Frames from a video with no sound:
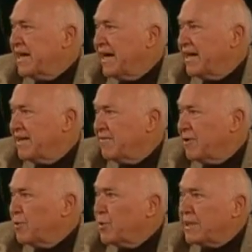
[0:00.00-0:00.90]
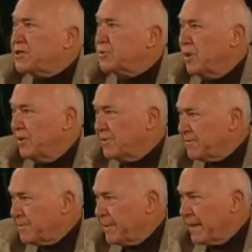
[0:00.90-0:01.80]
kind of a
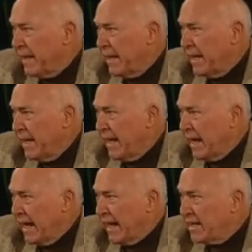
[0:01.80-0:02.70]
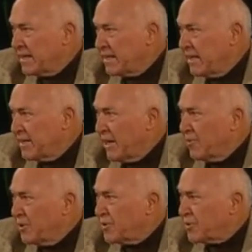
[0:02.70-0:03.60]
ritual, and they
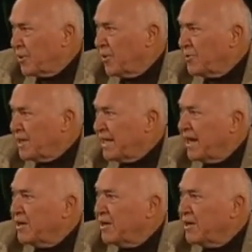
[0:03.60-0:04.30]
would throw the